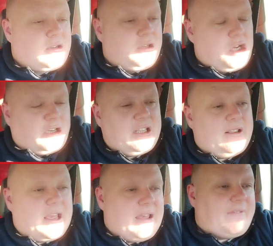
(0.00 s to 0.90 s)
Donny
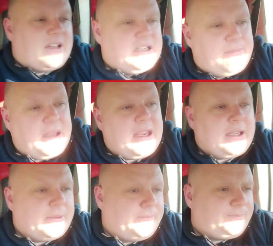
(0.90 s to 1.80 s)
van der
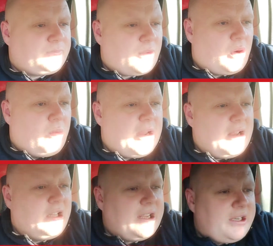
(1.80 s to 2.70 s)
Beek.
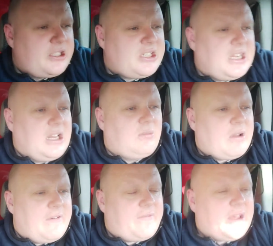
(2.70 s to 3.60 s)
We're linked still with